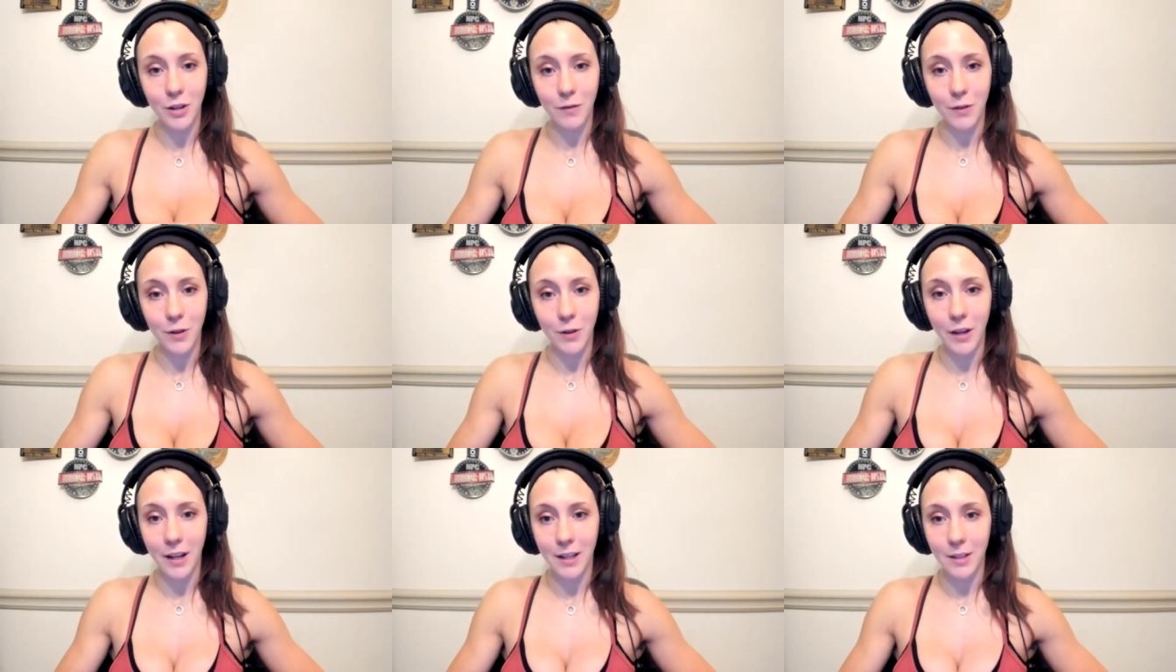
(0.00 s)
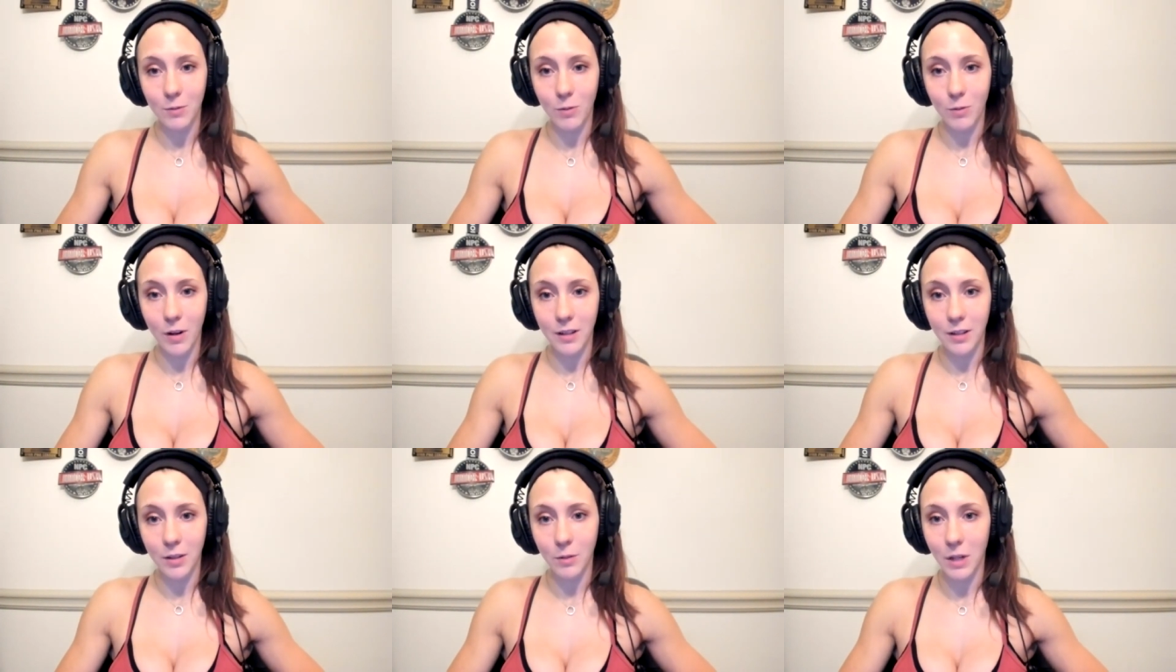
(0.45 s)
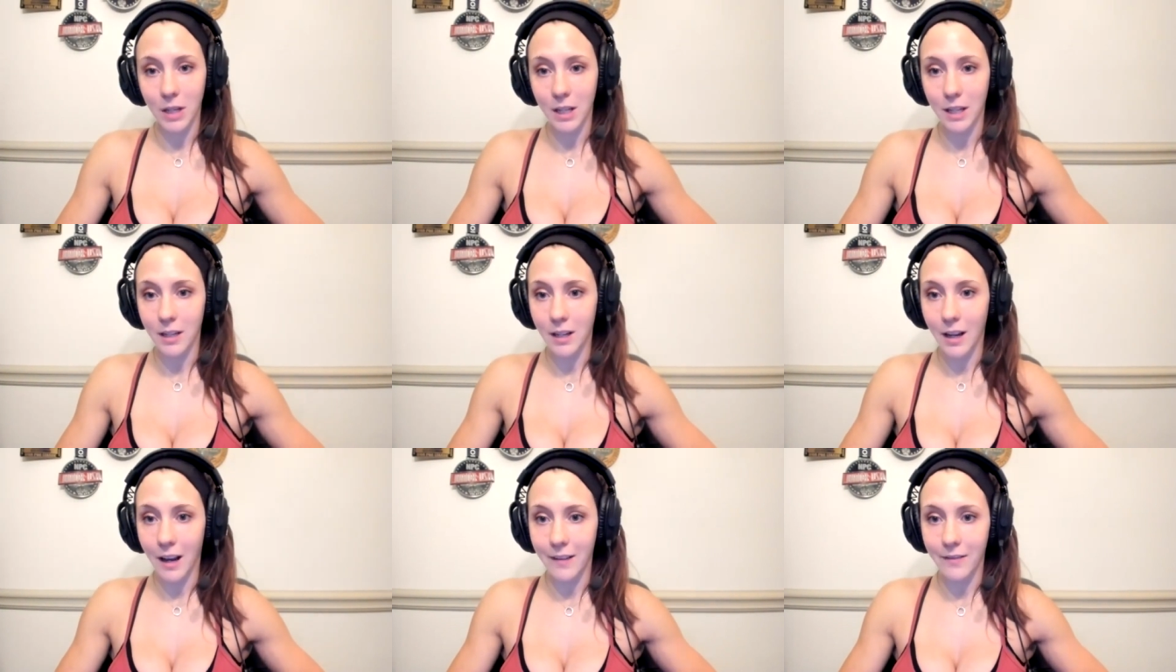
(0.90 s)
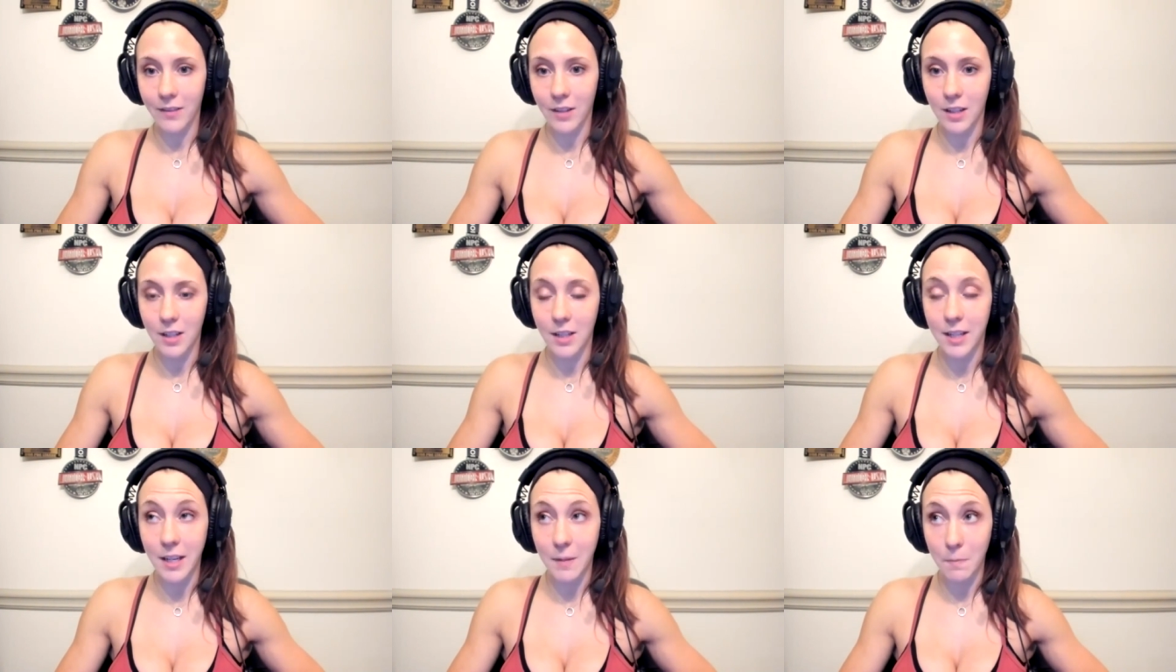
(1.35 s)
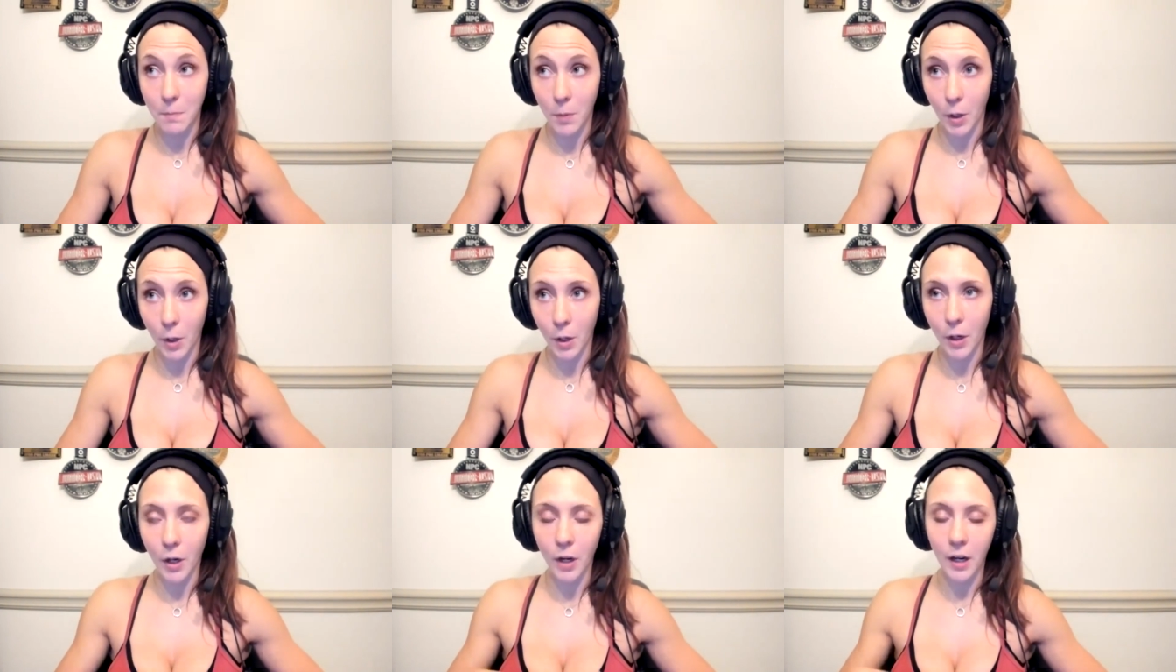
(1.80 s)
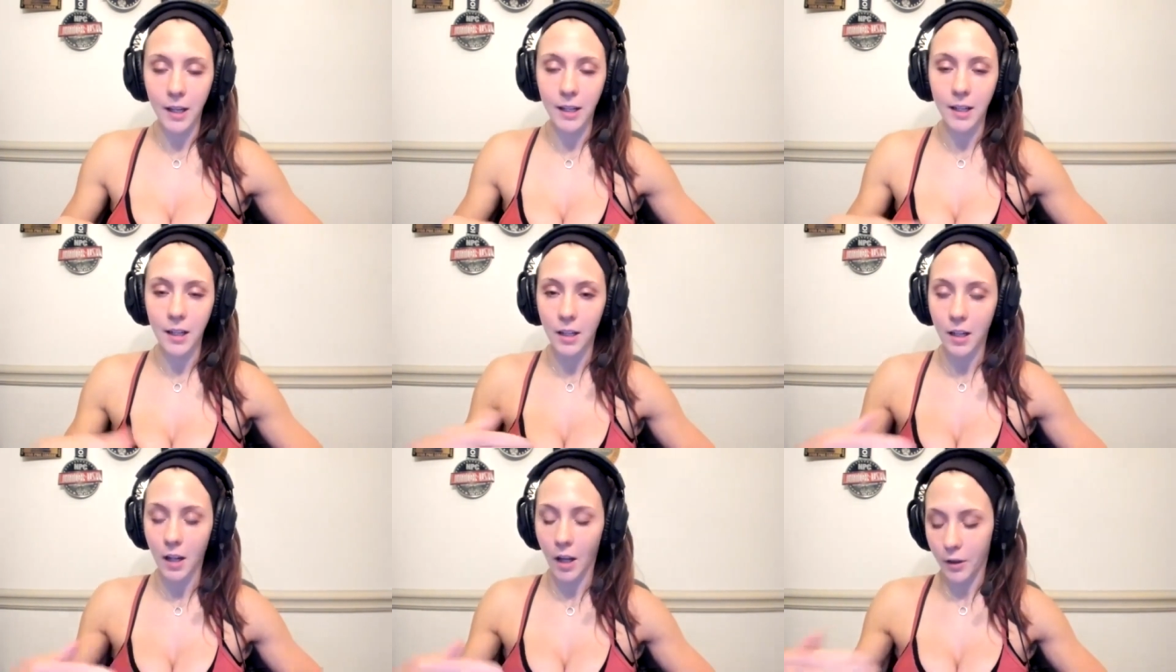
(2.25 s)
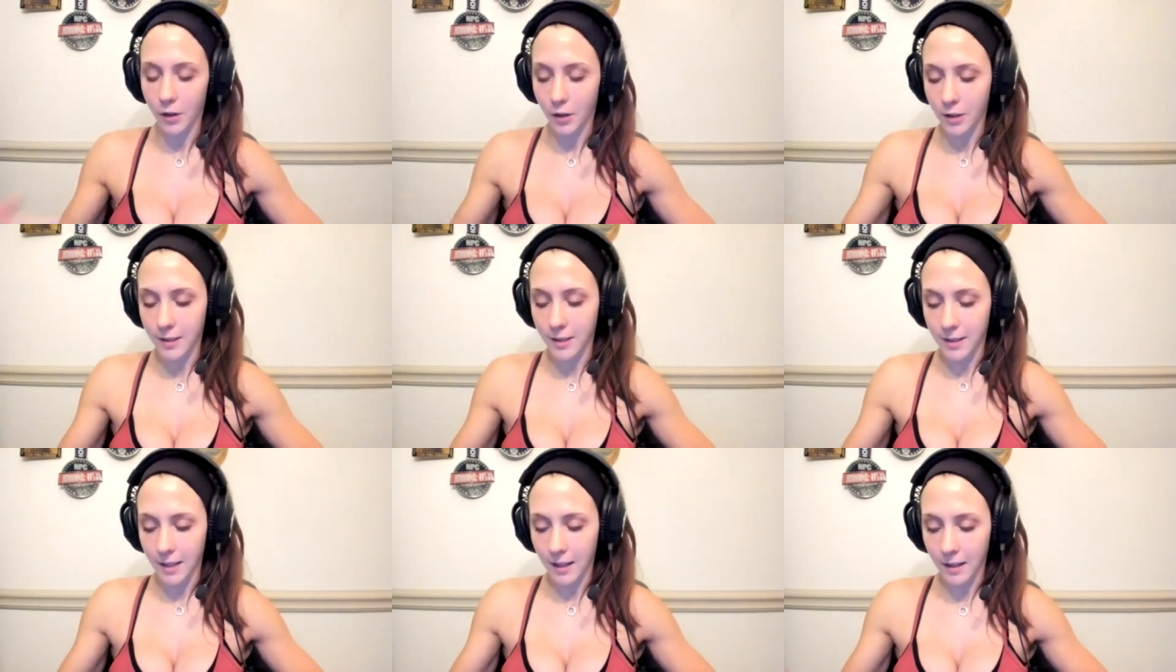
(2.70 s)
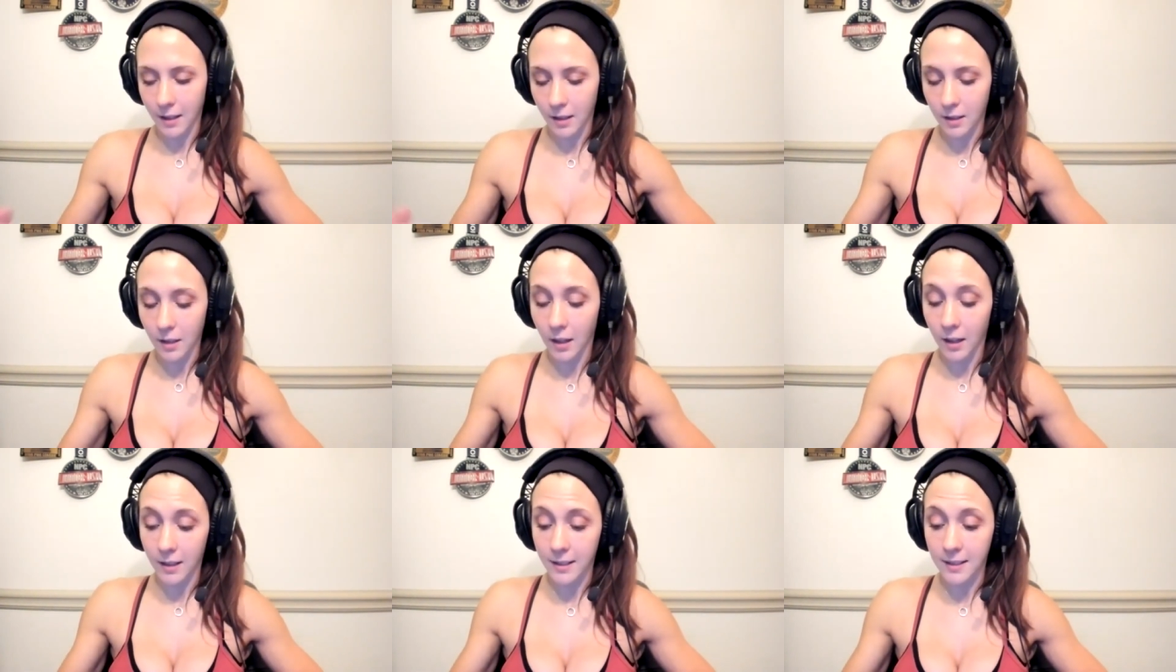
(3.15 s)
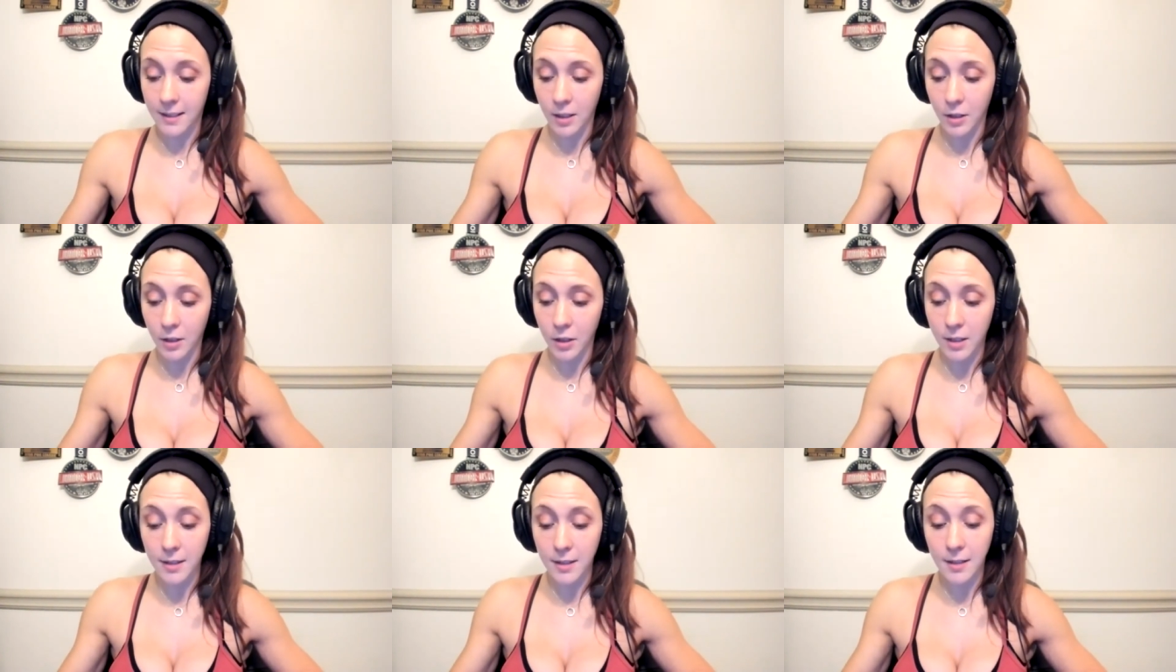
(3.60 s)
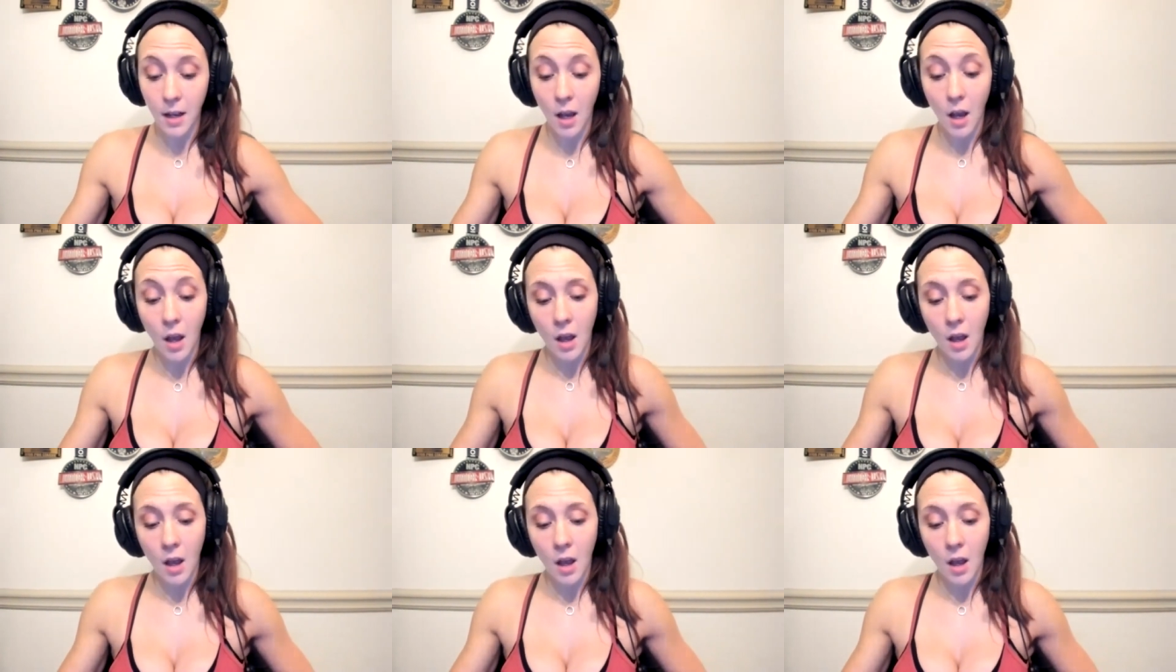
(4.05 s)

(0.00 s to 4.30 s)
if you guys want to, we can dive in deeper in another set, uh, series,